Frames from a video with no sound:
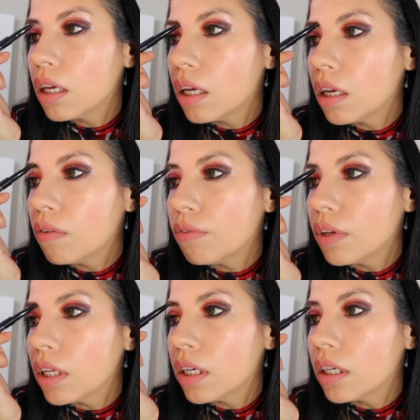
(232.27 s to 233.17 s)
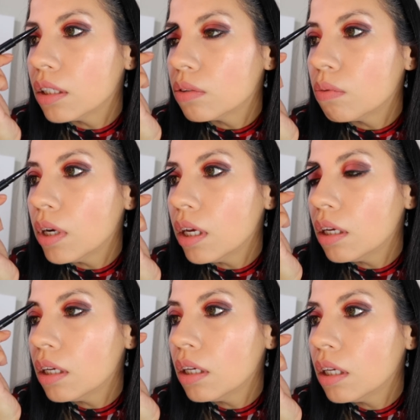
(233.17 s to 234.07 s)
and fill it in as
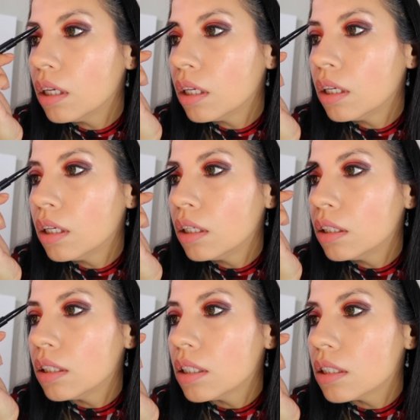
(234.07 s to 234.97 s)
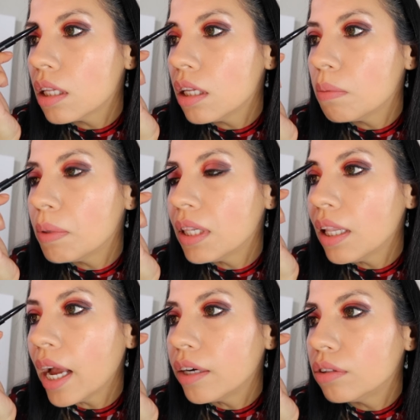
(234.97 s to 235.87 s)
well. Just a little bit
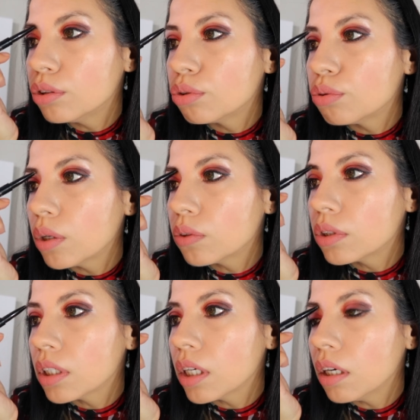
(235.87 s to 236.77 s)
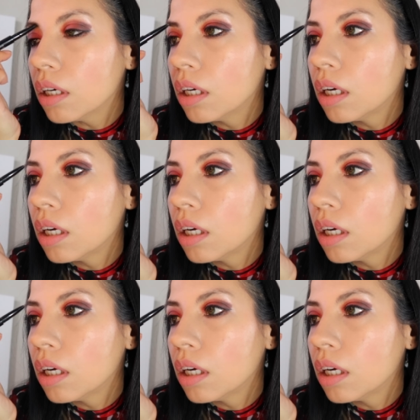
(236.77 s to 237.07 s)
lighter strokes here.